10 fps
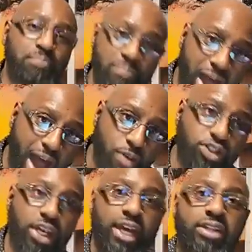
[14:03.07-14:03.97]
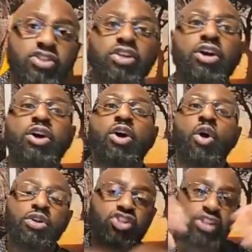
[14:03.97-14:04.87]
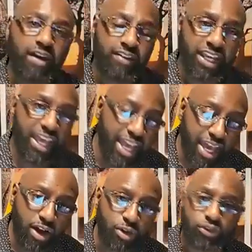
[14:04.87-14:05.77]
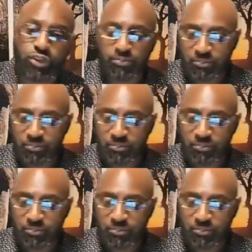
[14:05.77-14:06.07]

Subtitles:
mountains or seven hills.